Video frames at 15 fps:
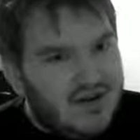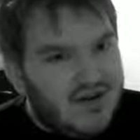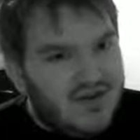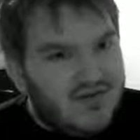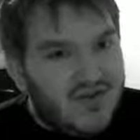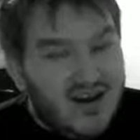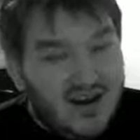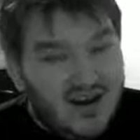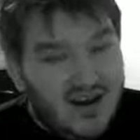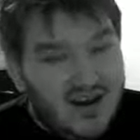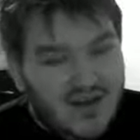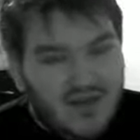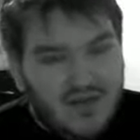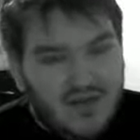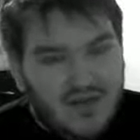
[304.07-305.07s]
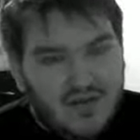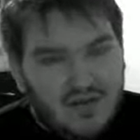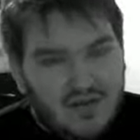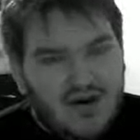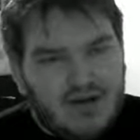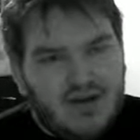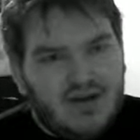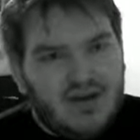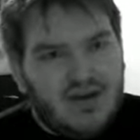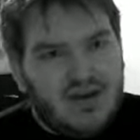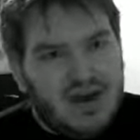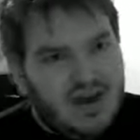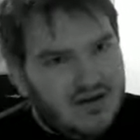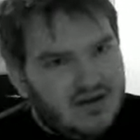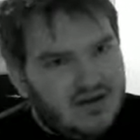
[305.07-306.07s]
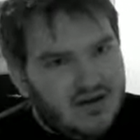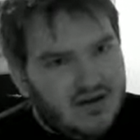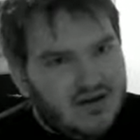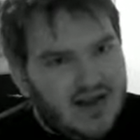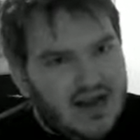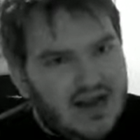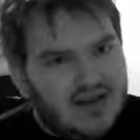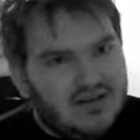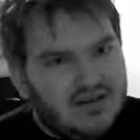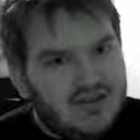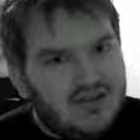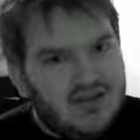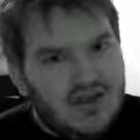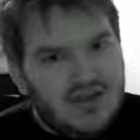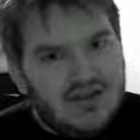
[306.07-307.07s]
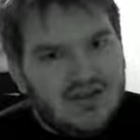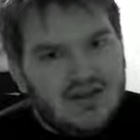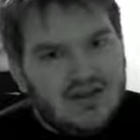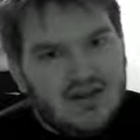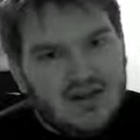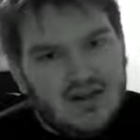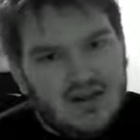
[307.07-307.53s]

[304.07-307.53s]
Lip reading: bit right now, but the gang leader that actually does